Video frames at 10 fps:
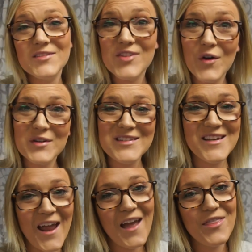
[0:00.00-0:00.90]
So
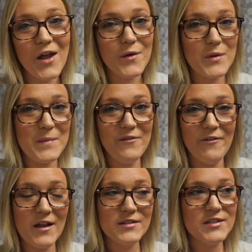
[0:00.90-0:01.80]
today I thought it would be
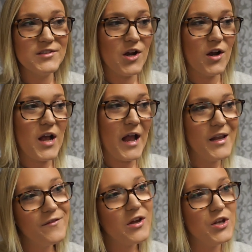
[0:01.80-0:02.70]
fun to start
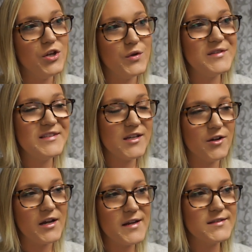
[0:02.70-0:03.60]
kind of a new
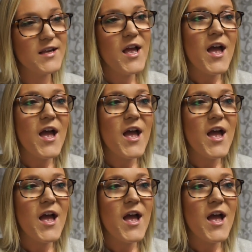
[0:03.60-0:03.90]
series.